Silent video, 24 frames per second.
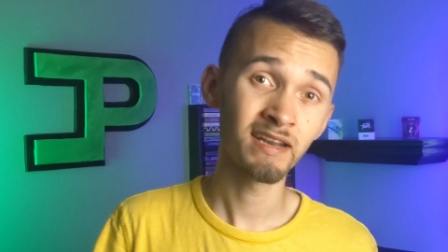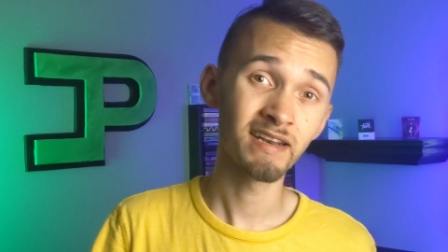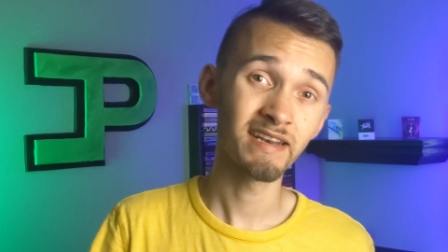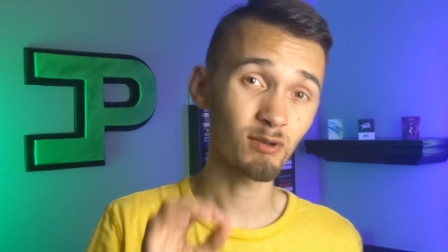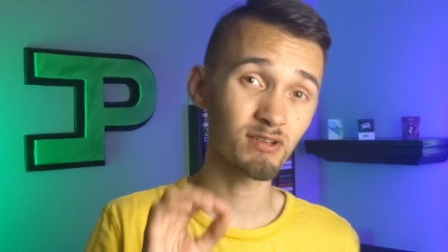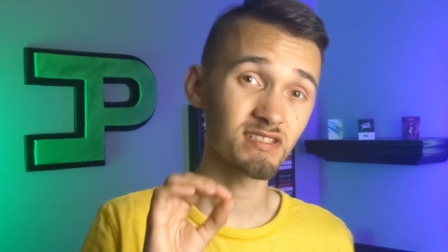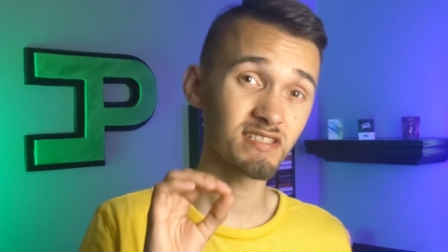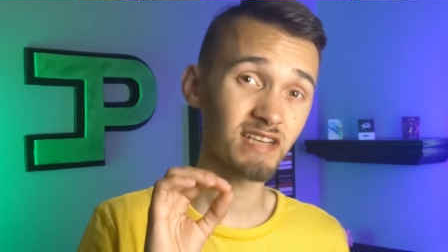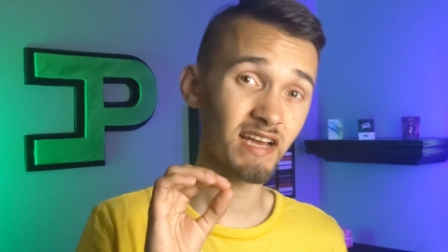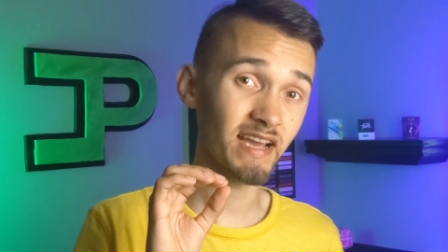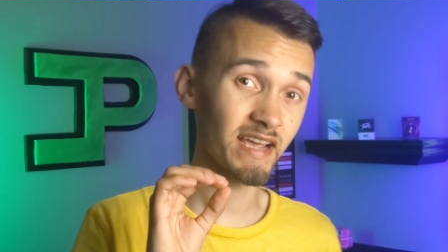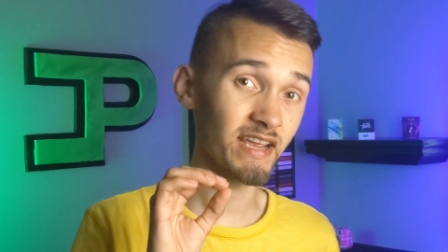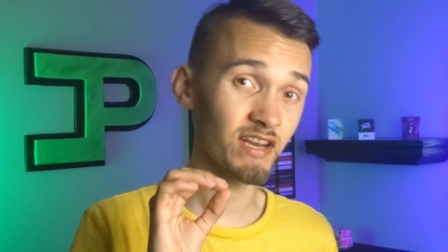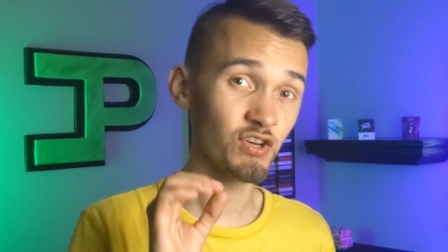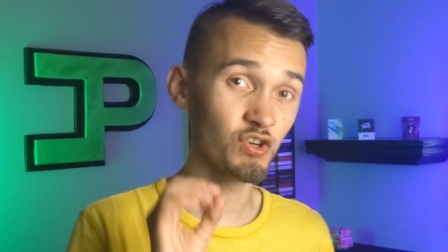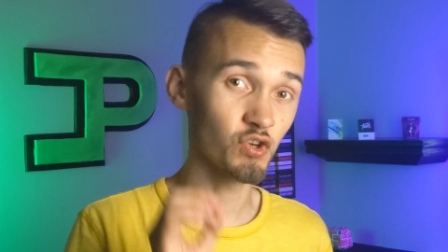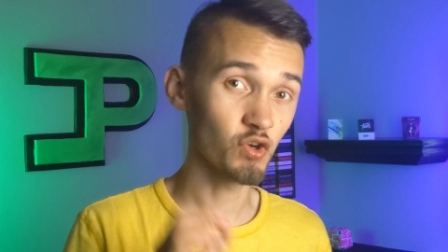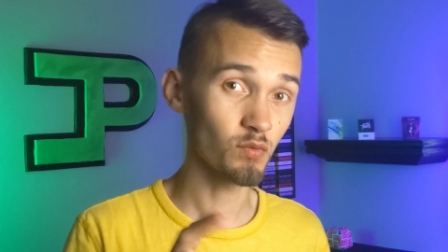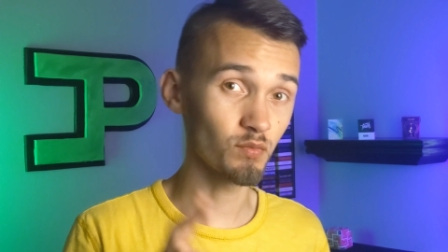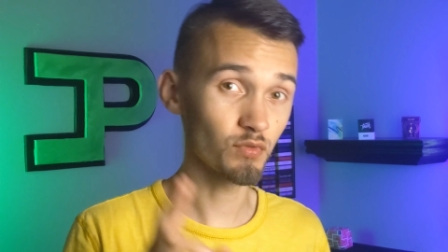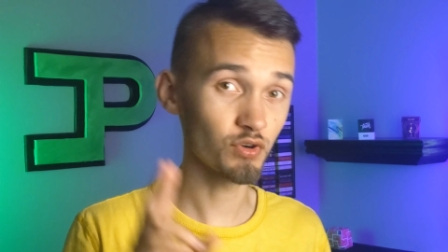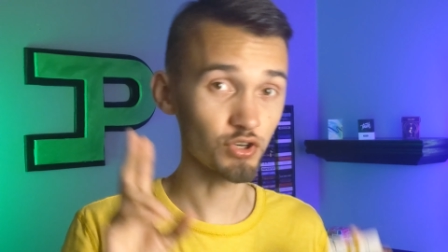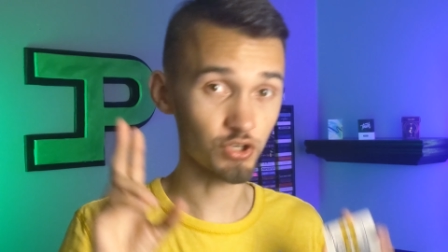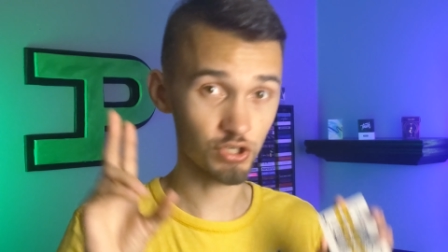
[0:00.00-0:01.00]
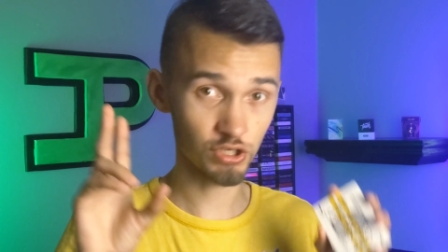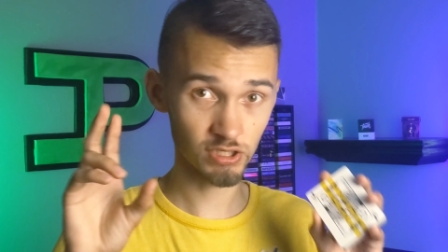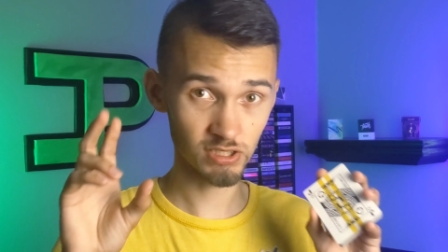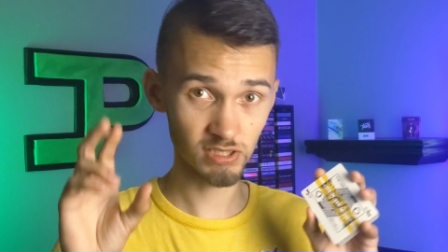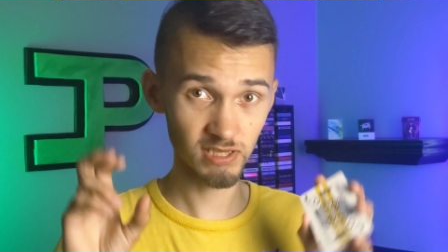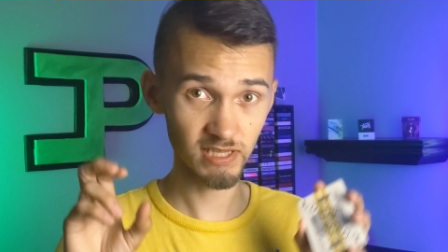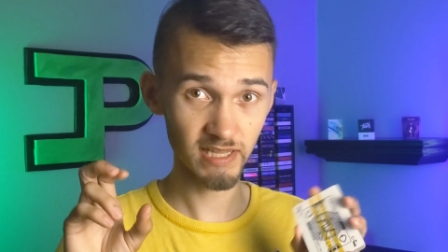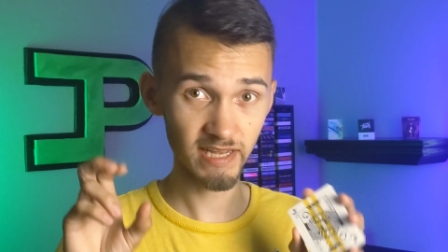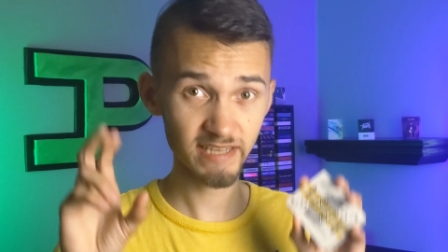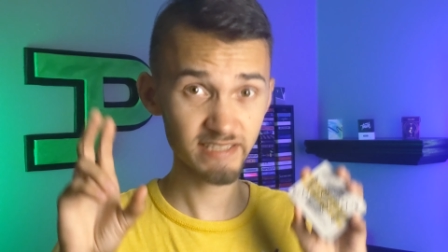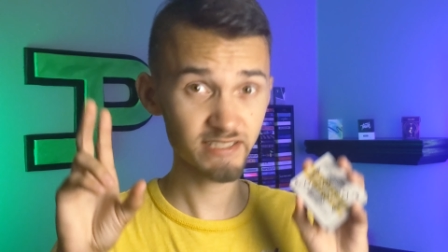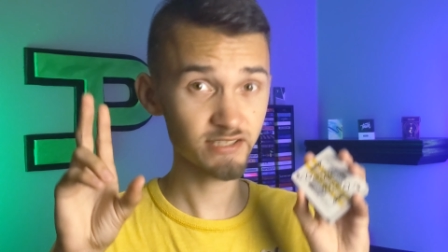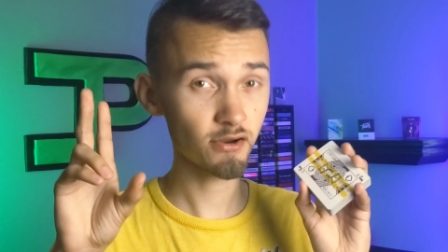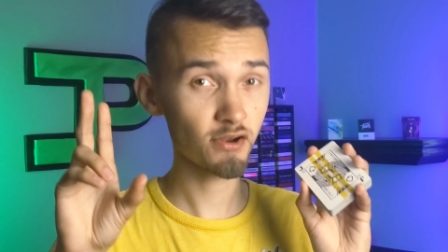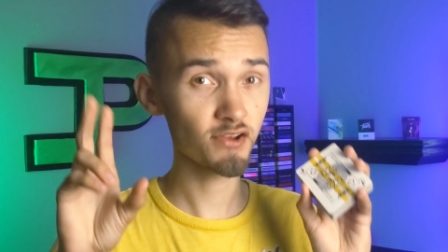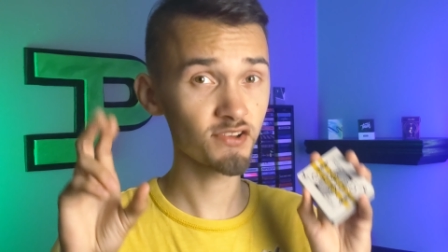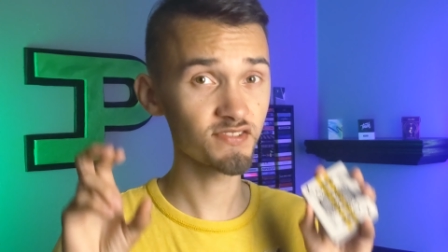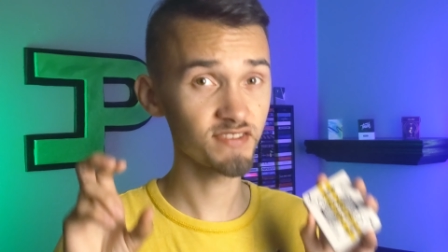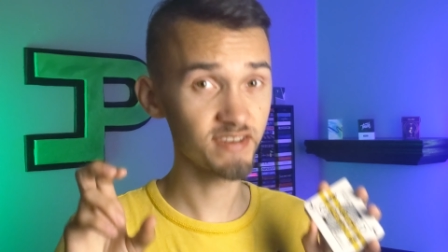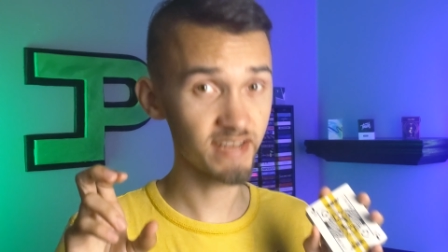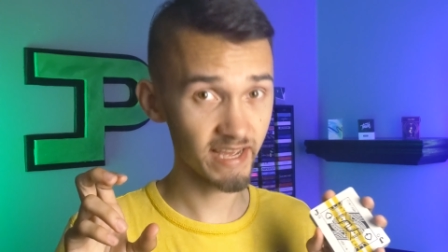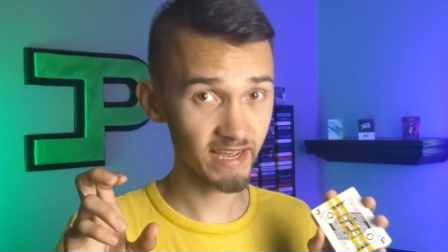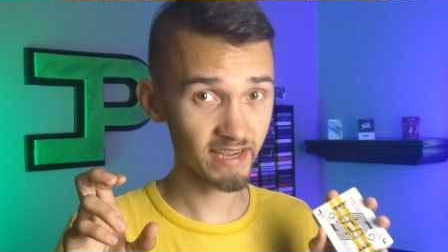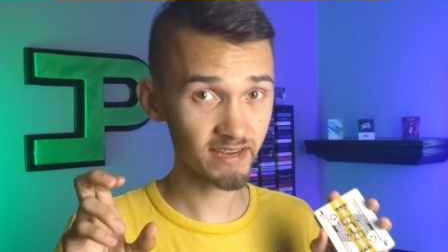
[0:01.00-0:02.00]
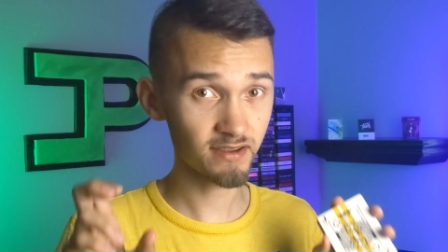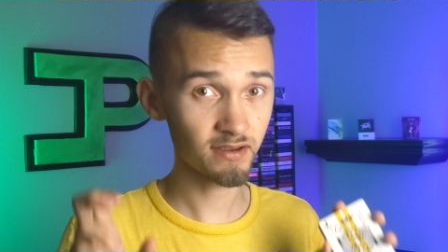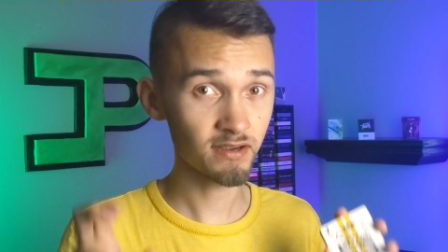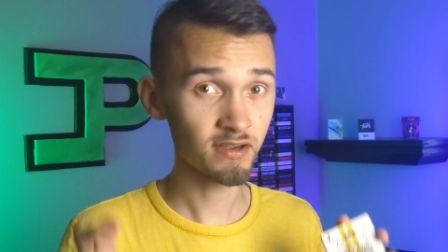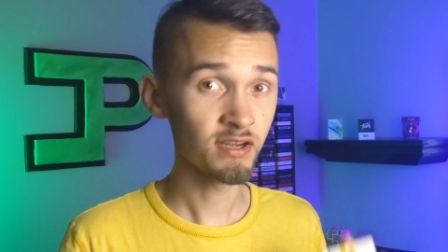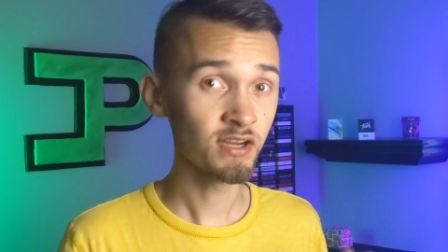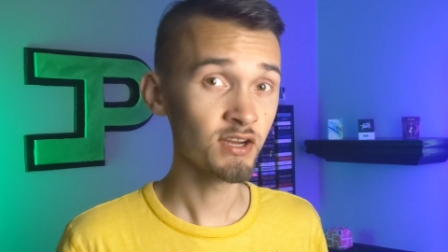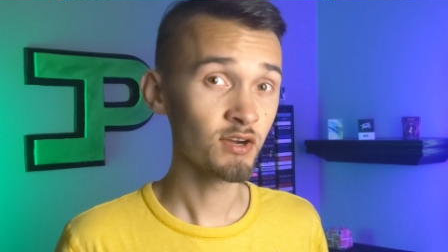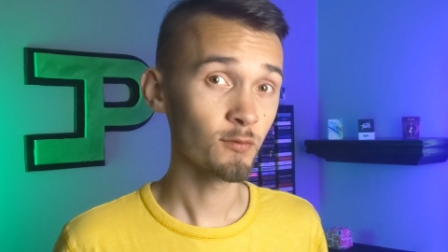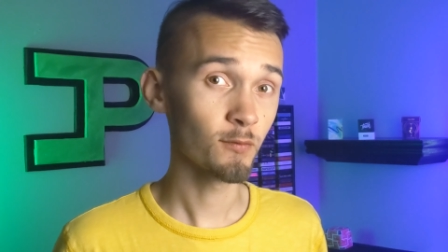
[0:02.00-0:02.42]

Now it's not a normal collector's deck